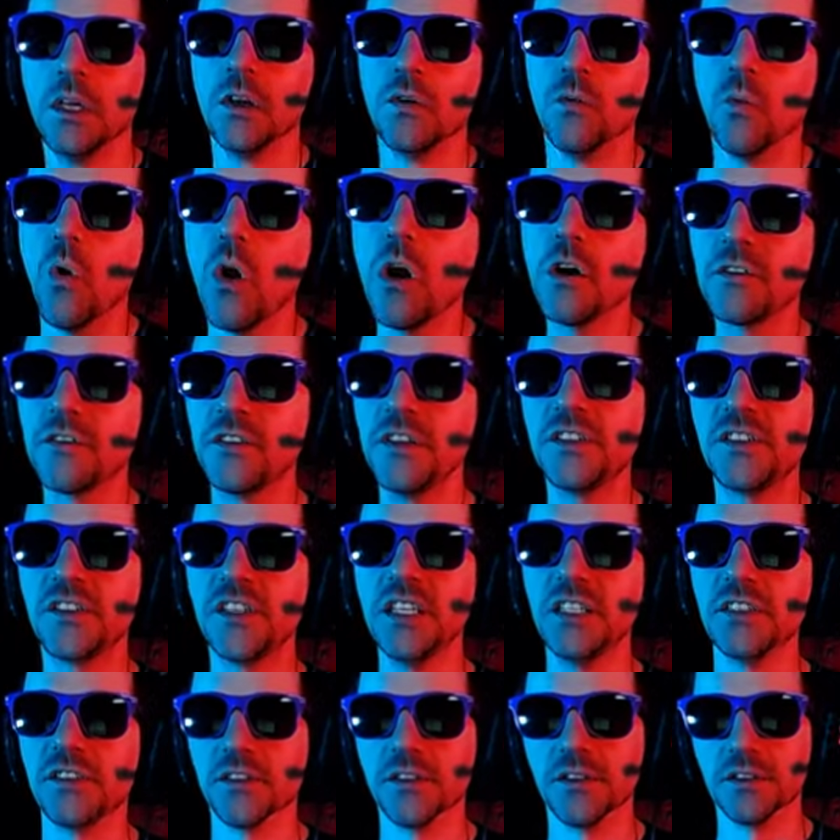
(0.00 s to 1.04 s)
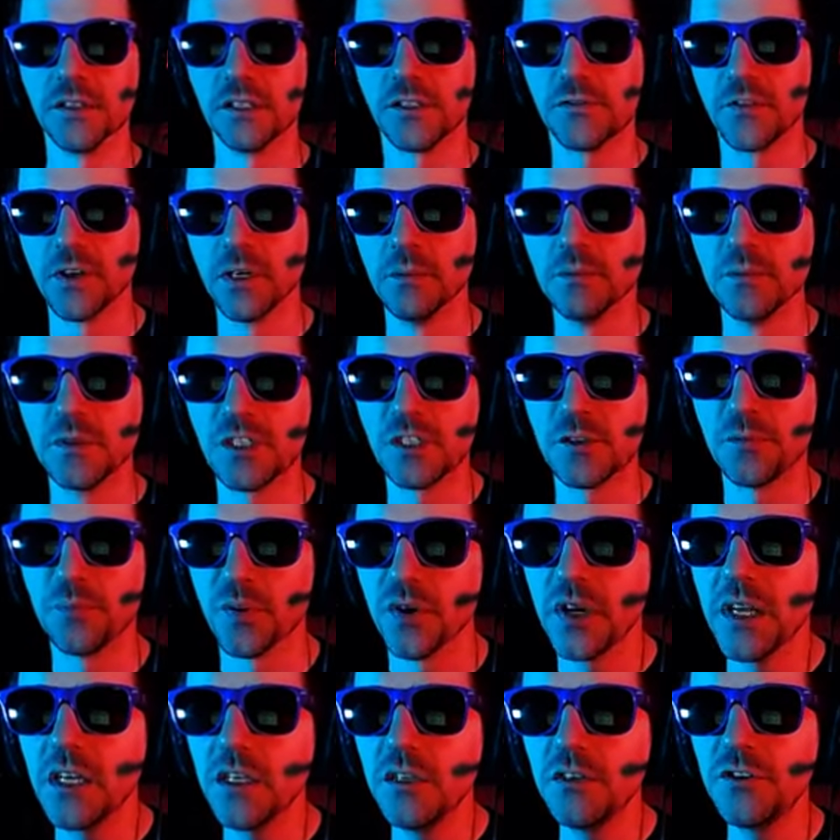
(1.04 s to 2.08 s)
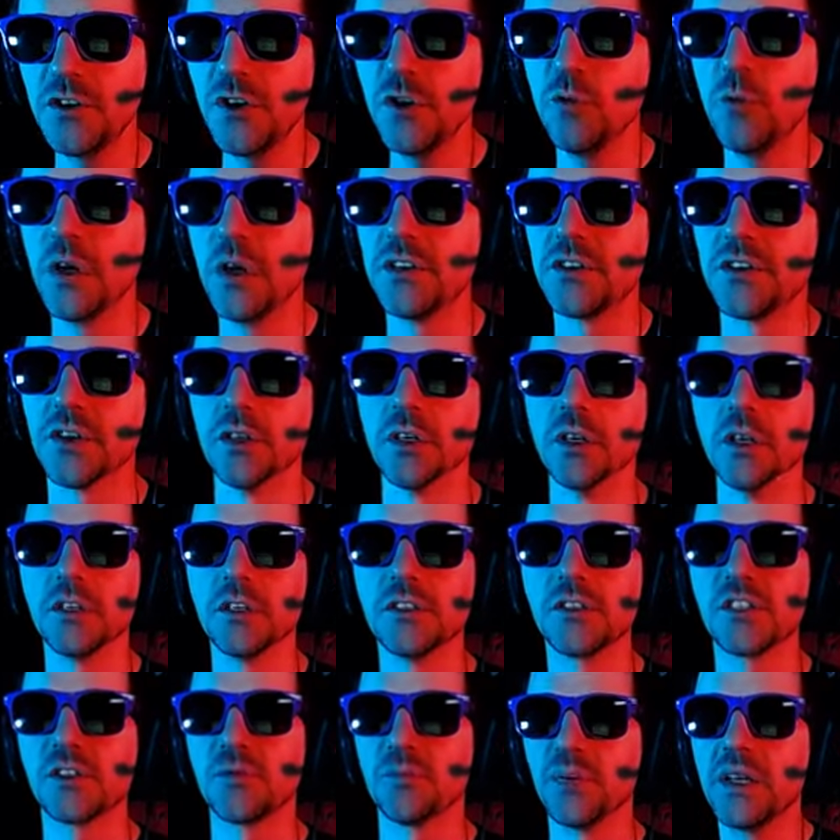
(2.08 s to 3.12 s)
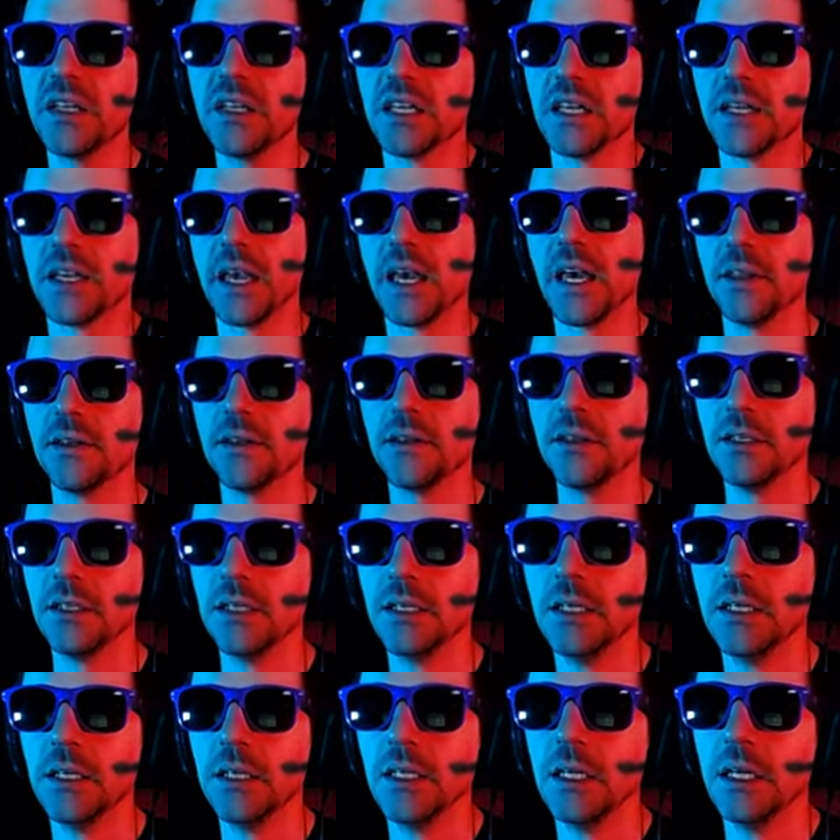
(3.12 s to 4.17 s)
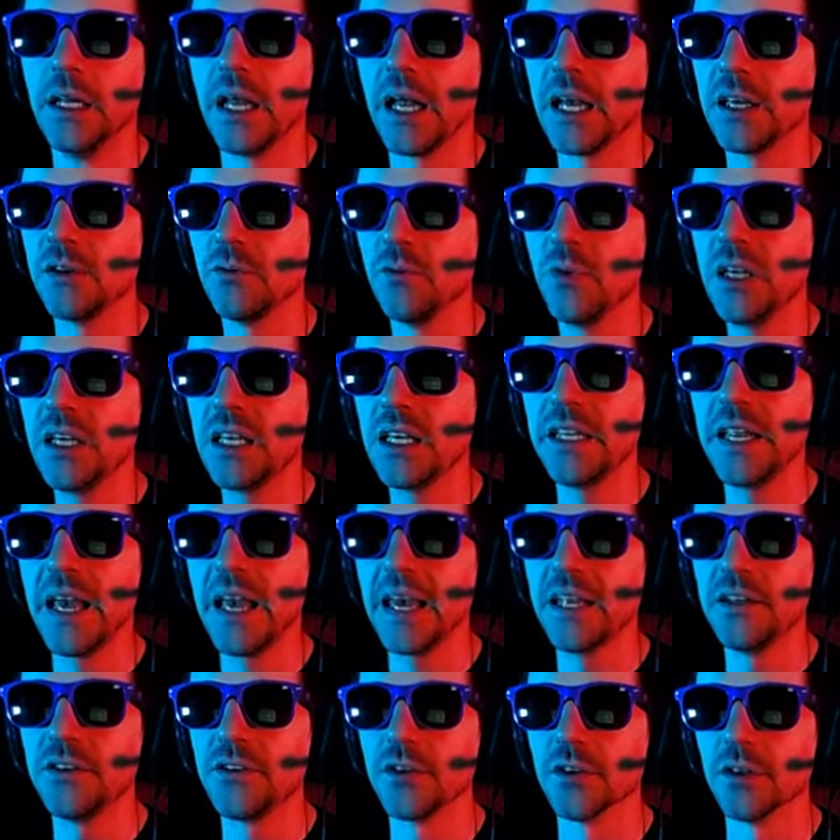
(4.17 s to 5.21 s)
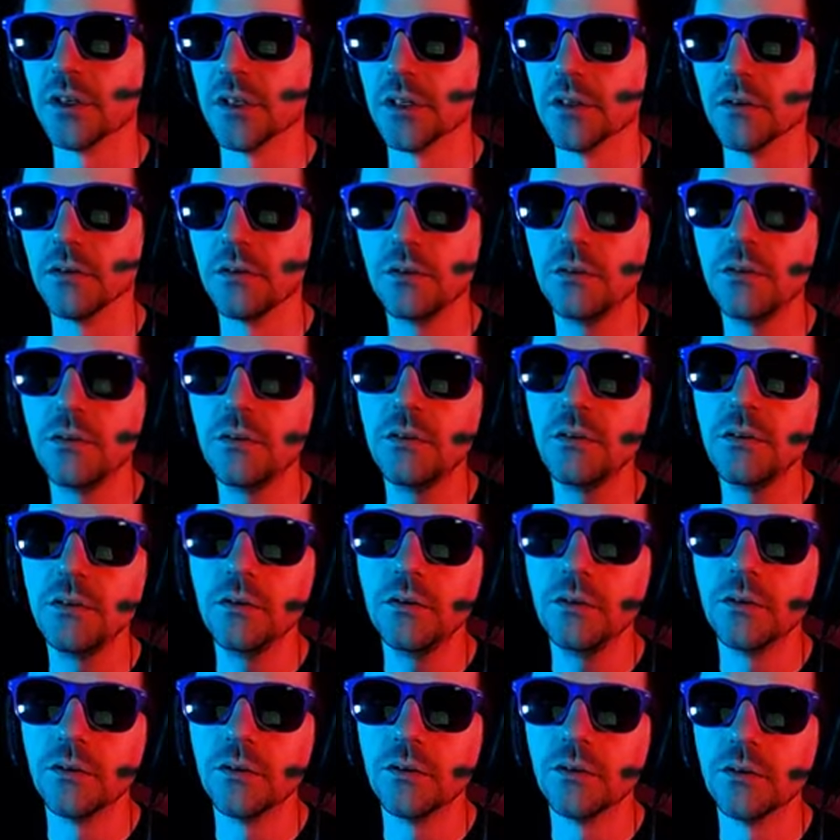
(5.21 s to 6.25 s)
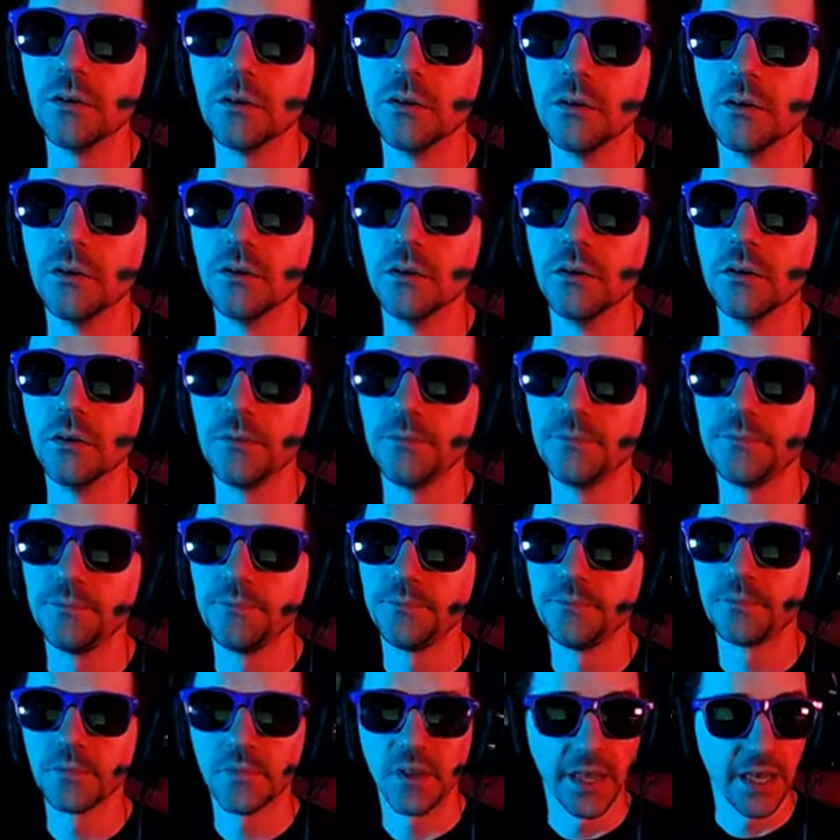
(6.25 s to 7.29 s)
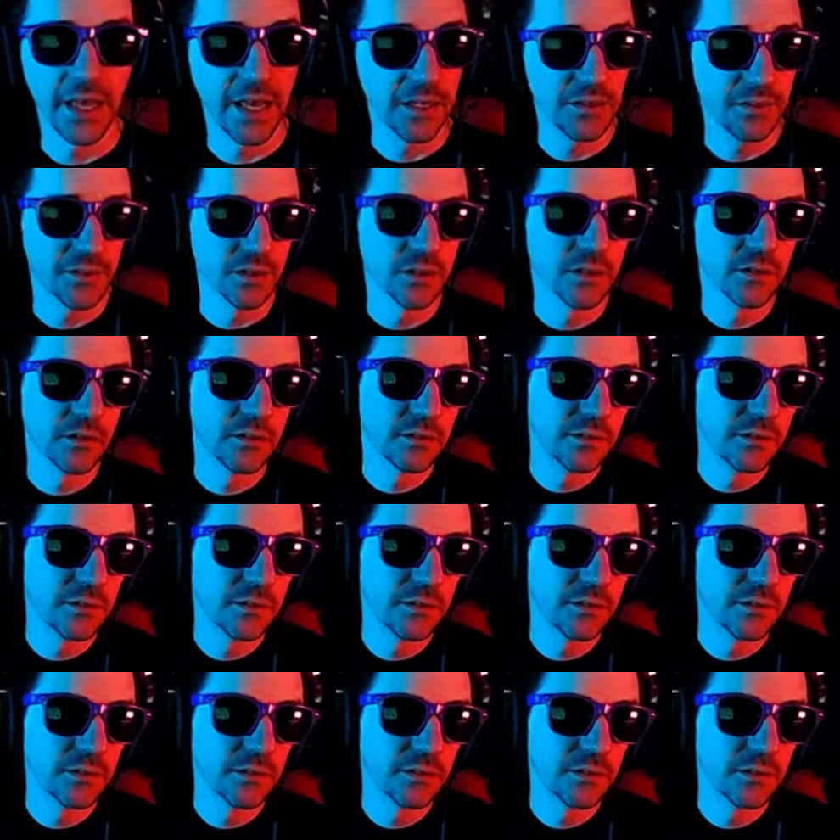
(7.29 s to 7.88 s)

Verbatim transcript: walk the seasons from spring to winter, spring again, and we can enter. Ooh. Enter?